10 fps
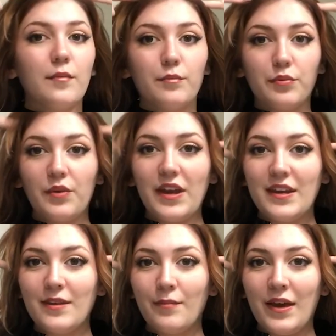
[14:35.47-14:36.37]

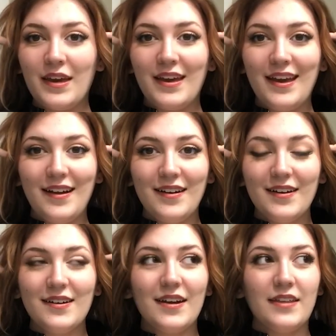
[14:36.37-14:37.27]
braiding my
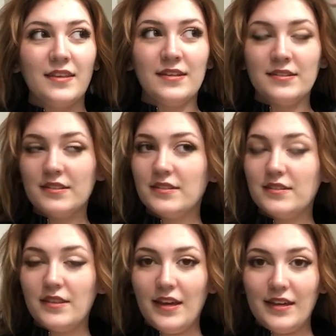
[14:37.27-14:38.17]
hair and then
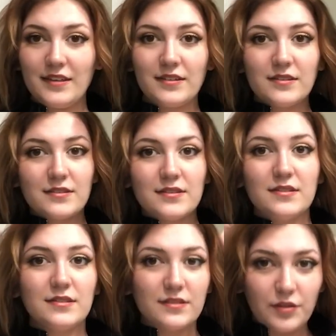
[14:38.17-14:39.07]
like
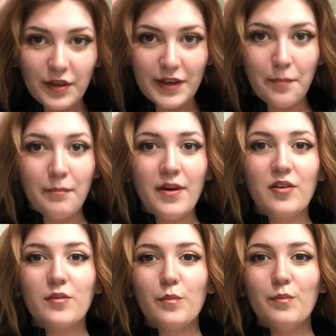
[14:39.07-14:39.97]
do like a
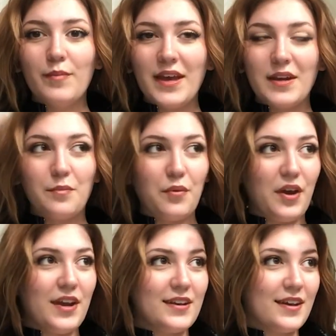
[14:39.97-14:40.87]
milkmaid
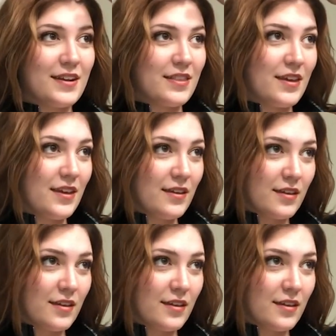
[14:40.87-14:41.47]
braid kind of thing.